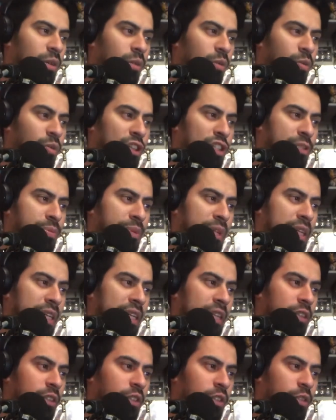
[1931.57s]

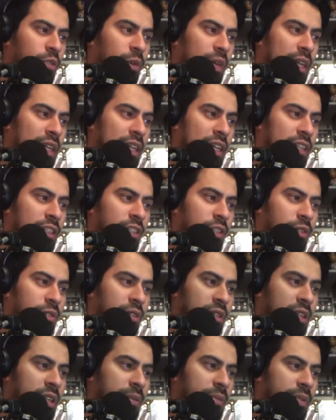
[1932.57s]
Witchblade, The Twilight Zone,
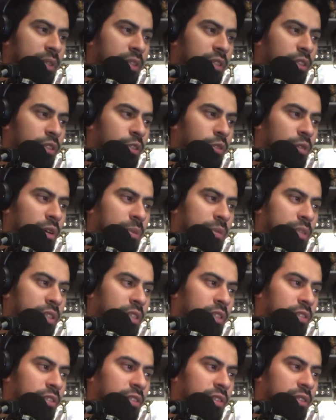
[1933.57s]
couple 2
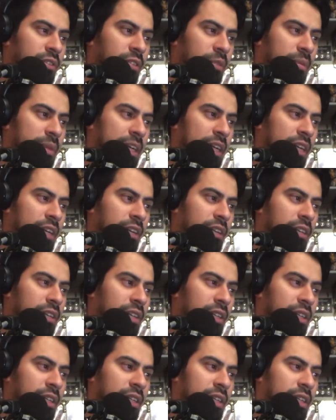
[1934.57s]
episodes from there.
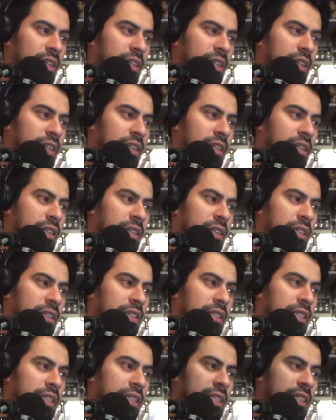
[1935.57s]

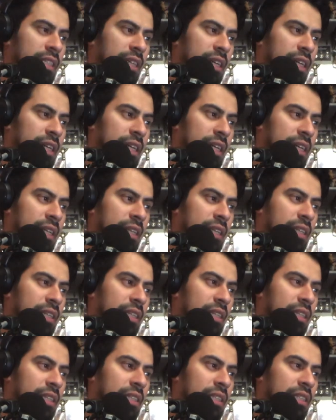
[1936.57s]
CSI,
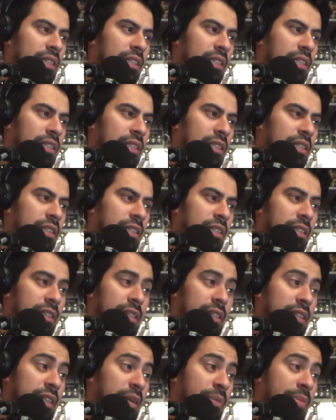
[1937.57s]

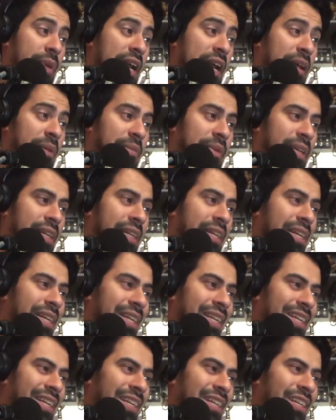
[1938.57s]
CSI Miami,
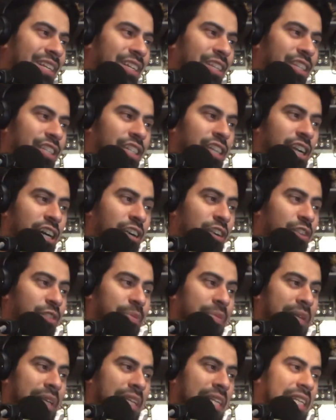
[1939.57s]
Chicago
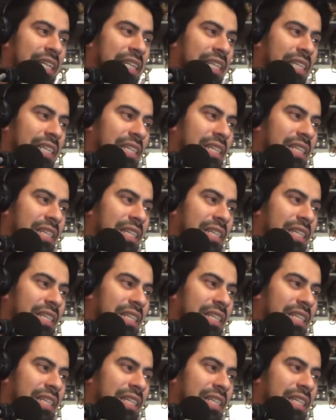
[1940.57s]
PD,